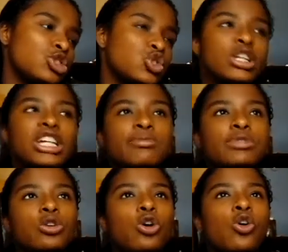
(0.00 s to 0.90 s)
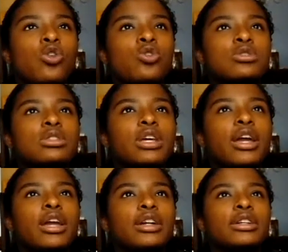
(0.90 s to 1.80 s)
dreams and goals
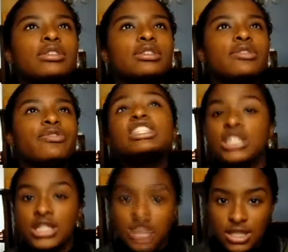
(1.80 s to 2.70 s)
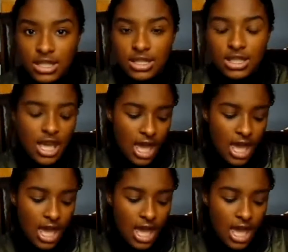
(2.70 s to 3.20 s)
and visions.